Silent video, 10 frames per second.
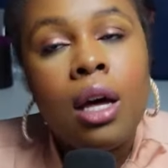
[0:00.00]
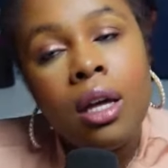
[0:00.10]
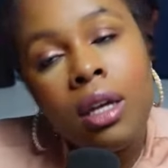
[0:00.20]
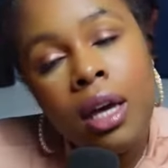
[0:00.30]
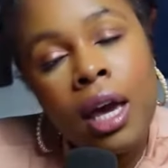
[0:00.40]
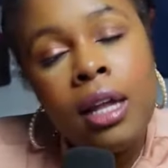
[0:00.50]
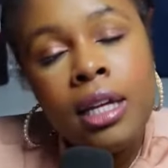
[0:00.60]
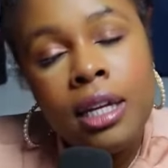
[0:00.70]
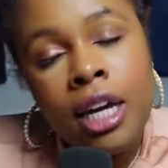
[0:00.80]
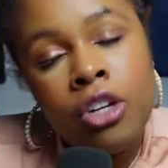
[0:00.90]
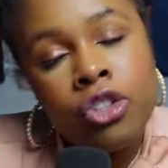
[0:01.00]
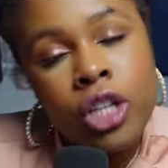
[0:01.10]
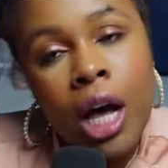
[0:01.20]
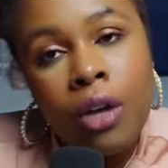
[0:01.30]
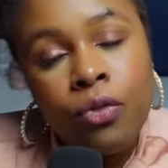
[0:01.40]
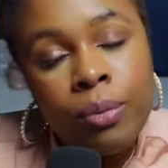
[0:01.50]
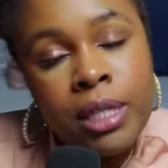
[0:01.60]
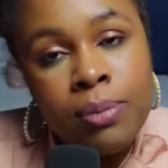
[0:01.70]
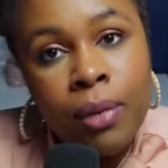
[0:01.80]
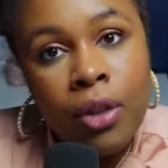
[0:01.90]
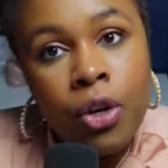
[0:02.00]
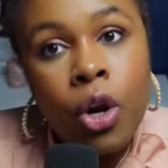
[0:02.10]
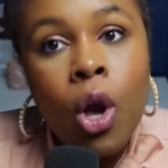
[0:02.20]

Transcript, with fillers: alienate your child from his mother,